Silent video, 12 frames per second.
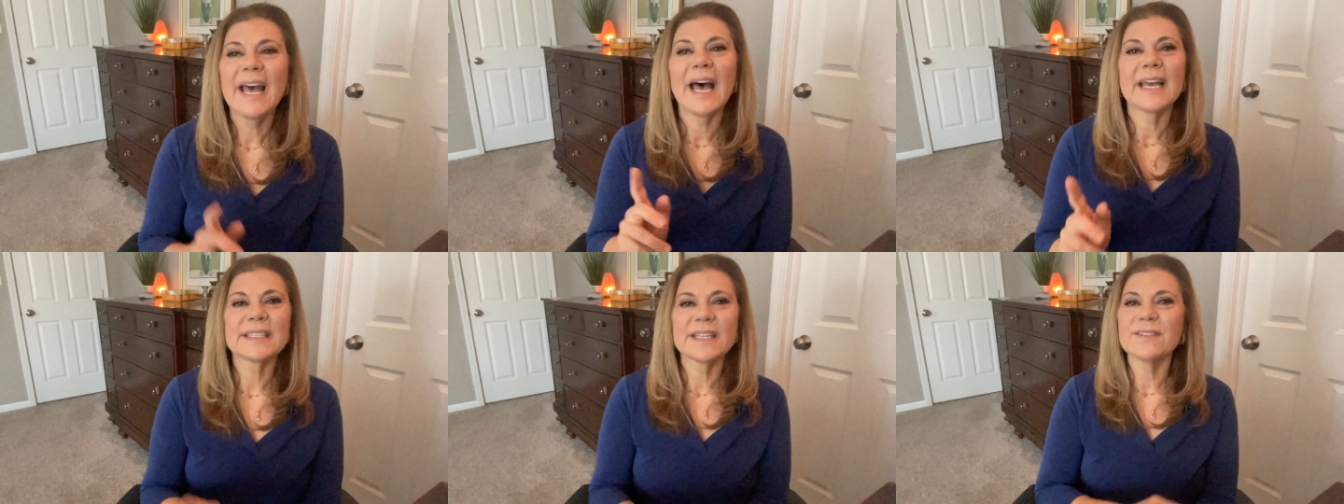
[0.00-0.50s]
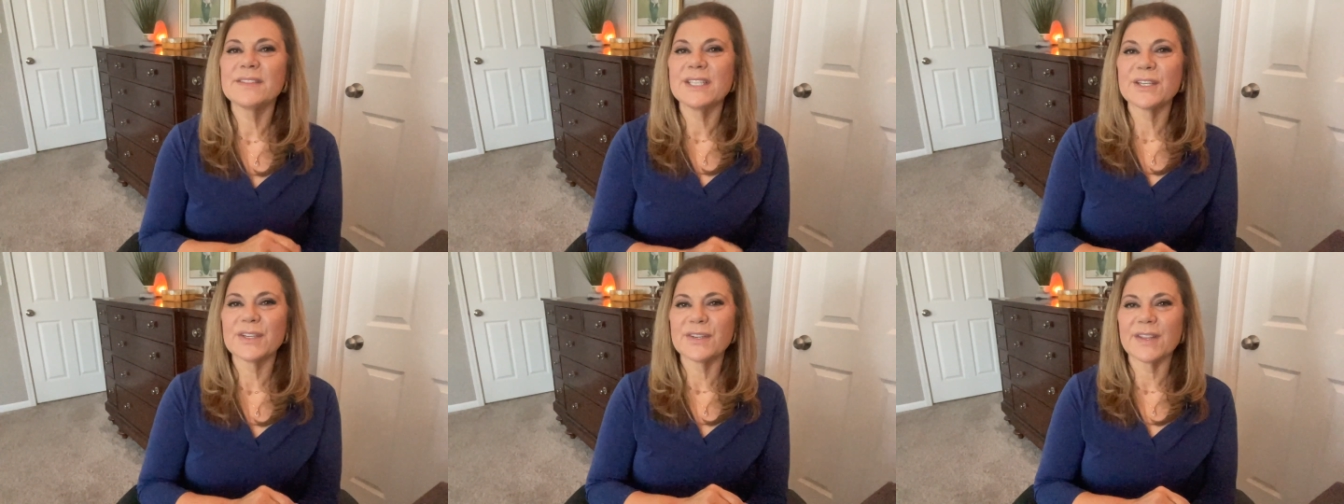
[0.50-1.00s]
I'd love to
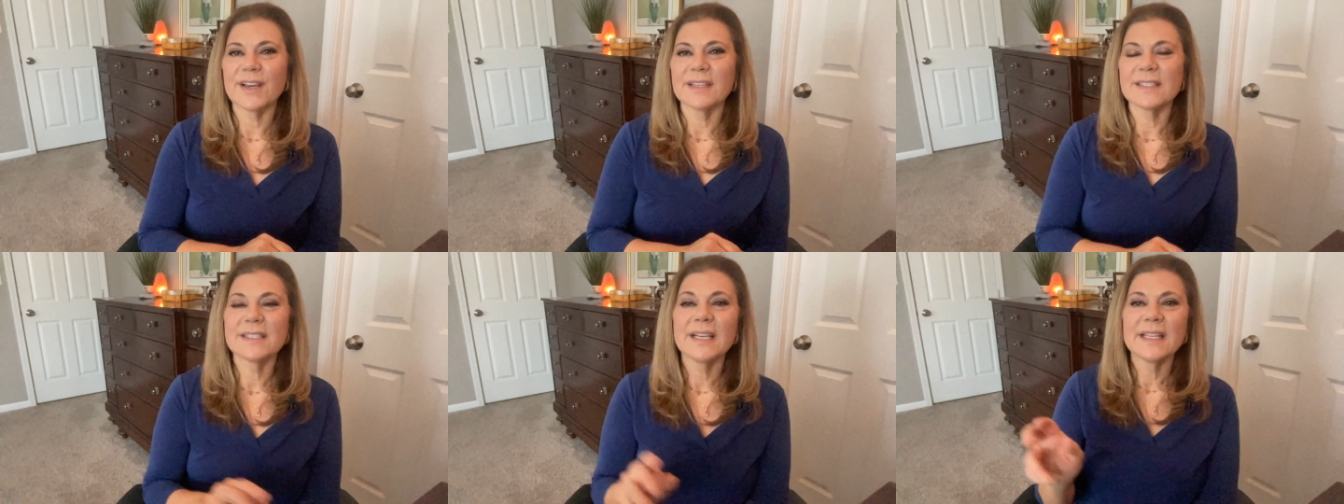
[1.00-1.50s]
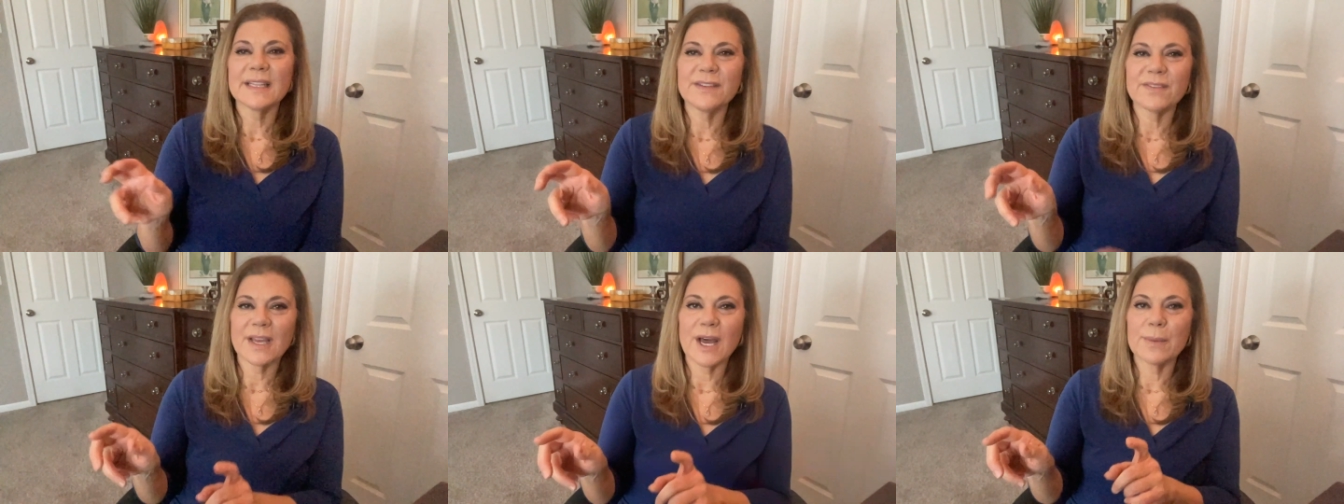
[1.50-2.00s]
hear your thoughts.
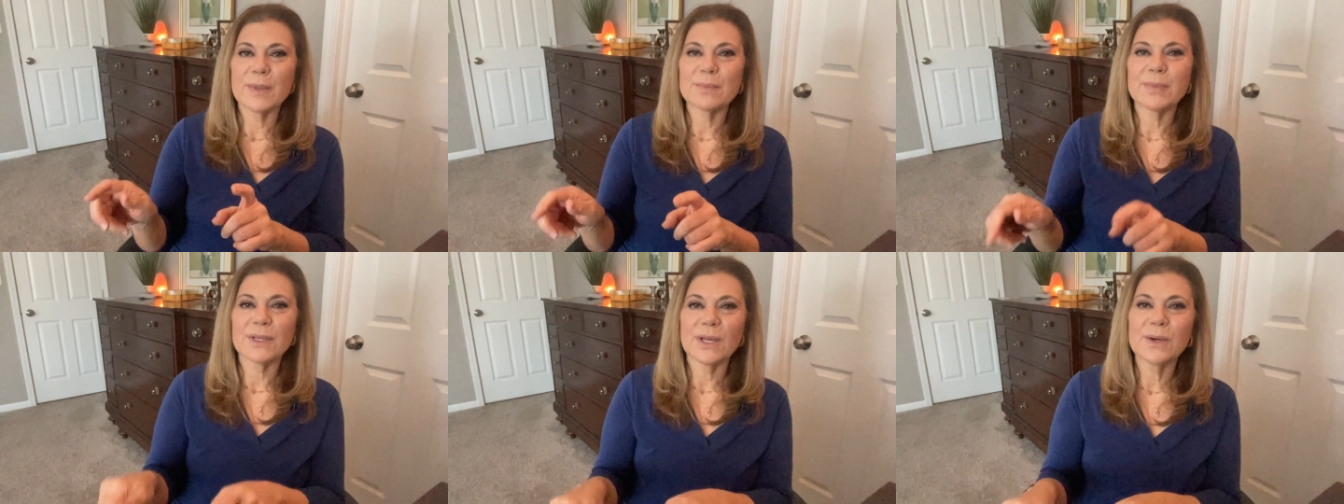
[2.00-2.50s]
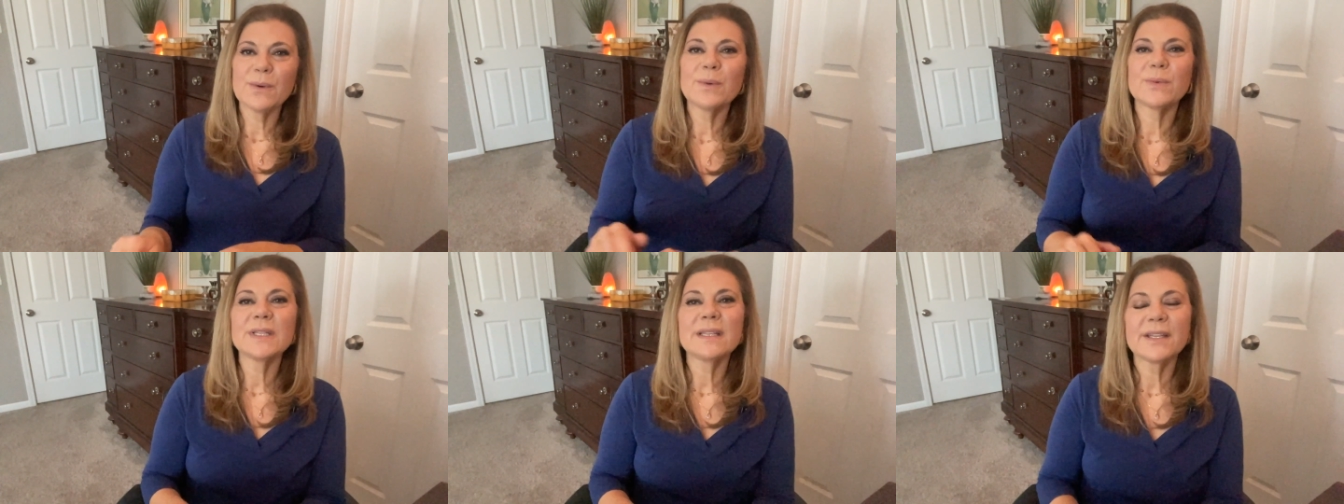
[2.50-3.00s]
Leave a comment below.
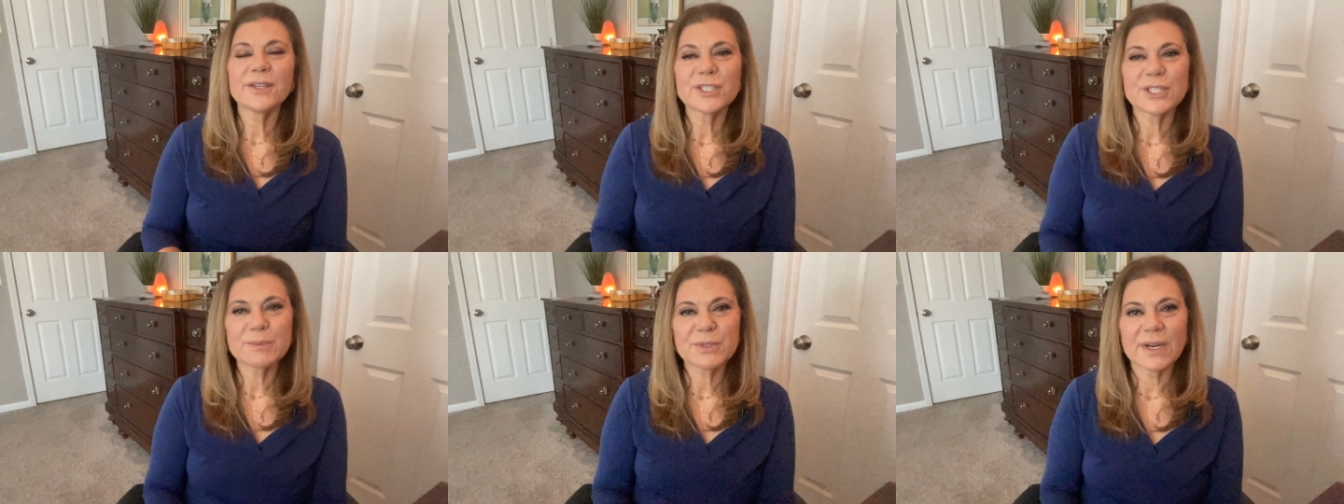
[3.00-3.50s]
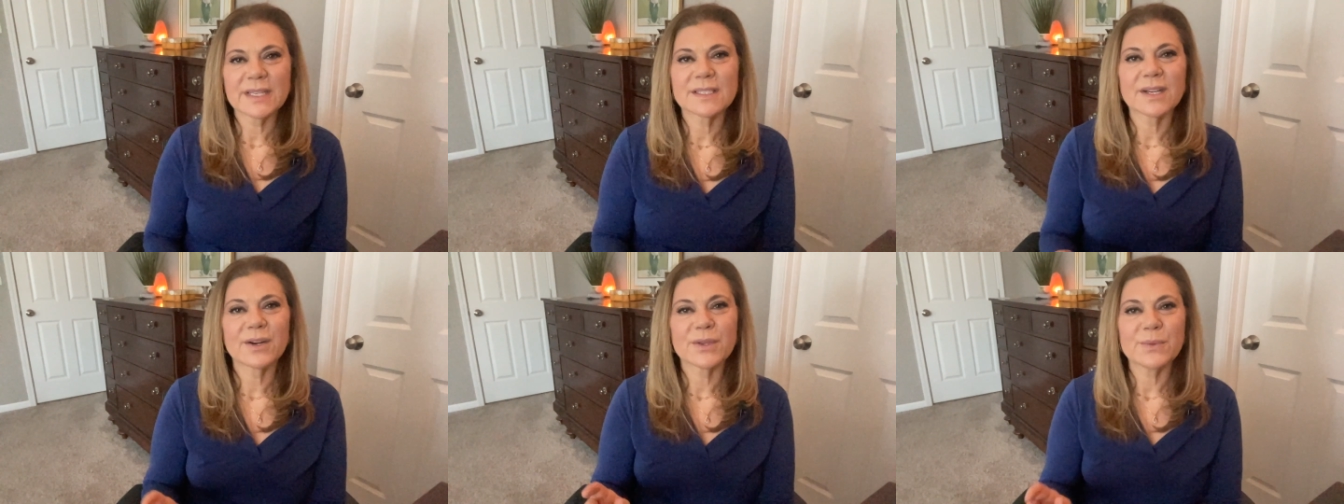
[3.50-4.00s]
What leadership trends
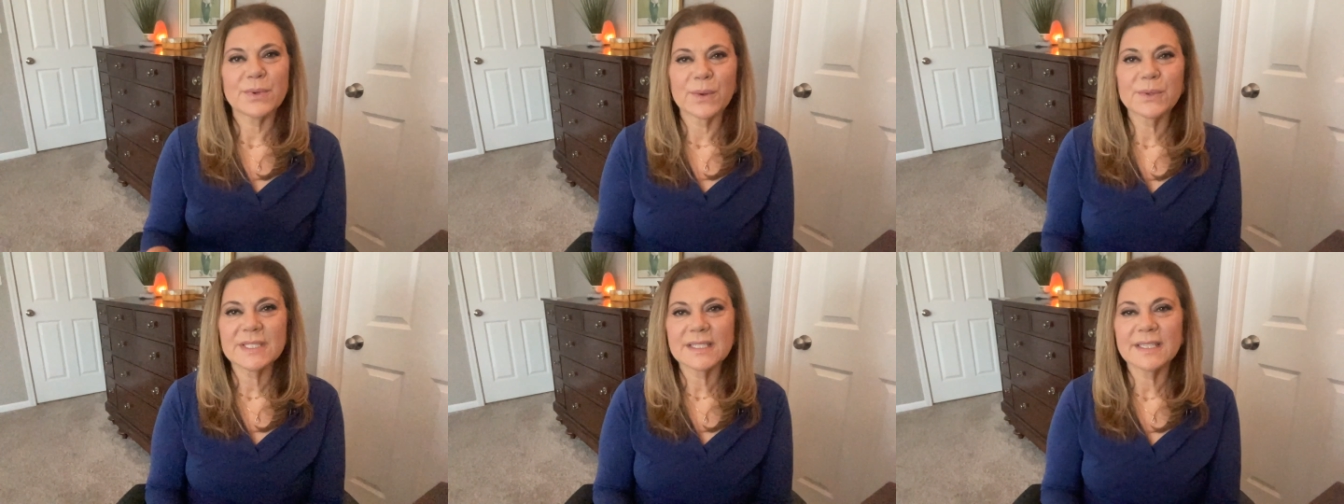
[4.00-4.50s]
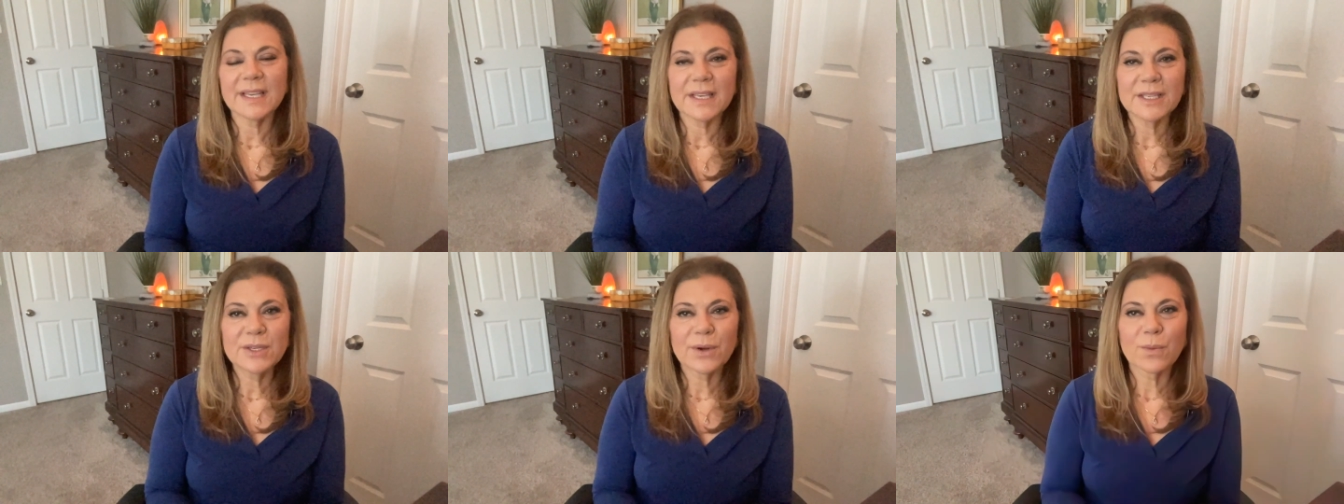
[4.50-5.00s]
are you noticing
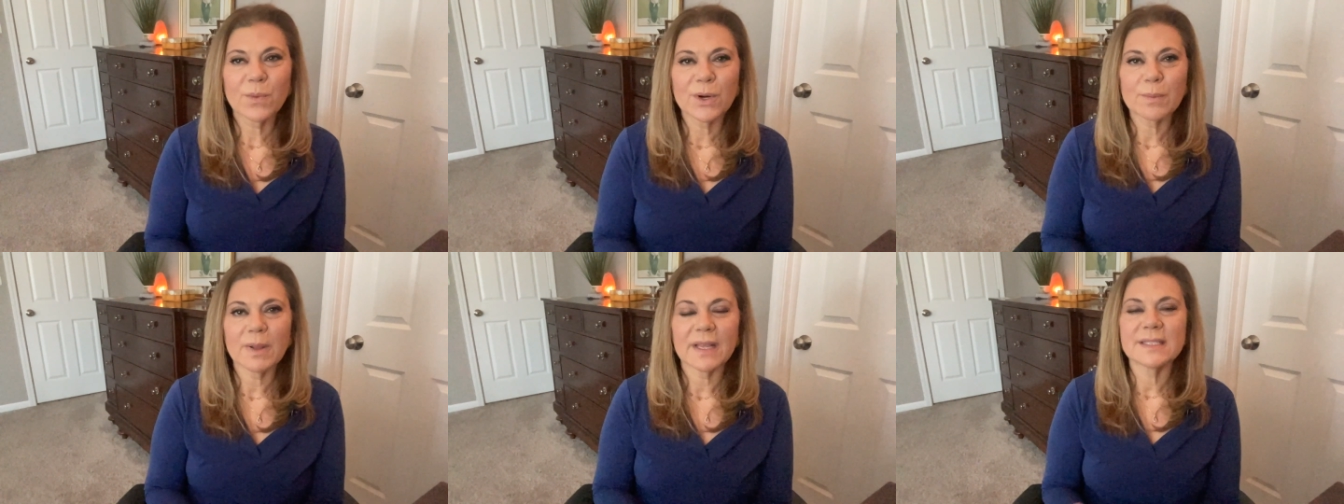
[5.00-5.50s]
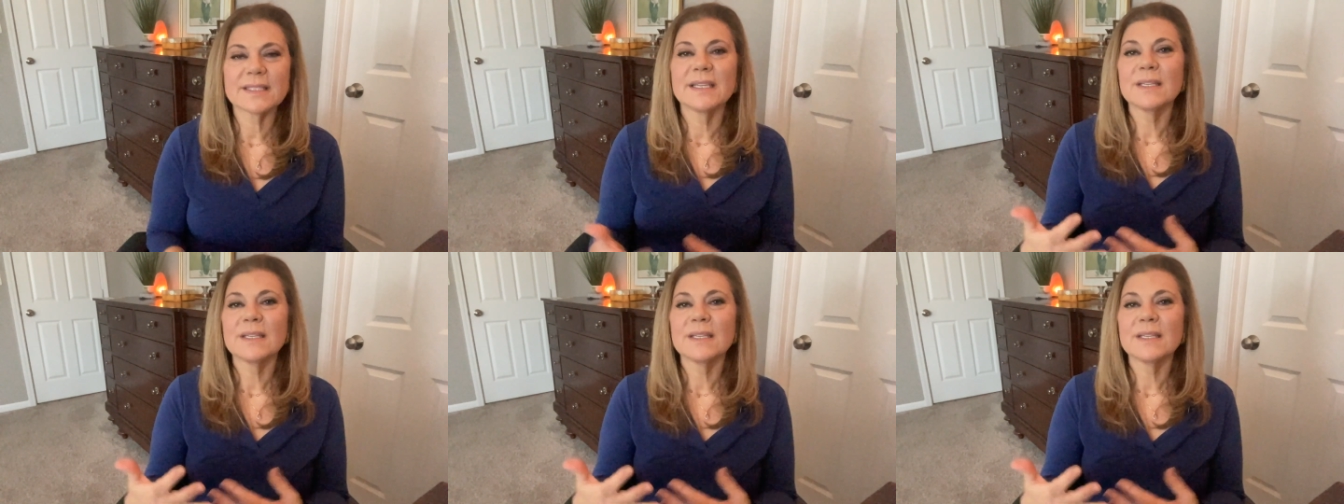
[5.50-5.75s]
in your workplace?